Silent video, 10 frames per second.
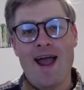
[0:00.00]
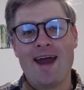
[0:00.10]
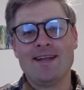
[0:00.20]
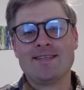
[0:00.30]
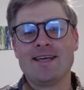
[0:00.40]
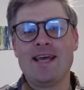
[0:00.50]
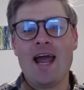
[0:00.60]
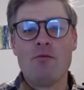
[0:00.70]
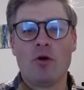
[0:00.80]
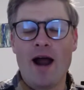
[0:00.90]
and it's a
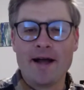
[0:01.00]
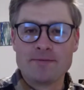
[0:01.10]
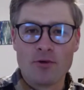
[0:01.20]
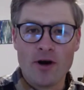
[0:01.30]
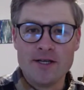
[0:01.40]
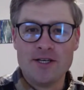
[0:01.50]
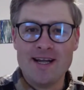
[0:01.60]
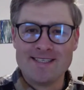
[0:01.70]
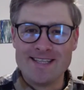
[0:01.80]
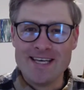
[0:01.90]
game where exploration
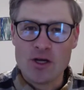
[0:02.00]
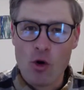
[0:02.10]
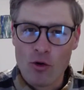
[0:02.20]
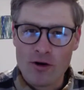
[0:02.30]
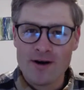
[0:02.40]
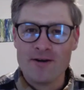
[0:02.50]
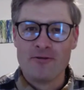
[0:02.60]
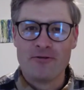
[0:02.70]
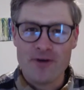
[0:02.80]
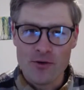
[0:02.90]
is the core
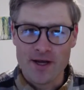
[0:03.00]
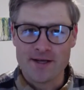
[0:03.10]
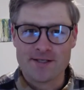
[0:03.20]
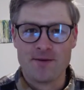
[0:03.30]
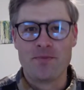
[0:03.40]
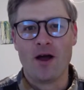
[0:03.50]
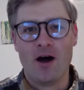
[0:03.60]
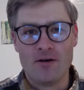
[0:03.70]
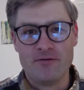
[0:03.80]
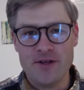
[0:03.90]
focus
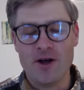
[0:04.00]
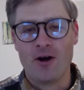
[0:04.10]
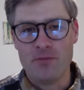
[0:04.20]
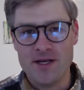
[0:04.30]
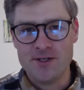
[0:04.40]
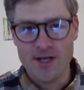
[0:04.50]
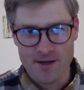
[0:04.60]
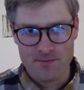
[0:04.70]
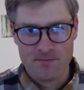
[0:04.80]
of the RPG.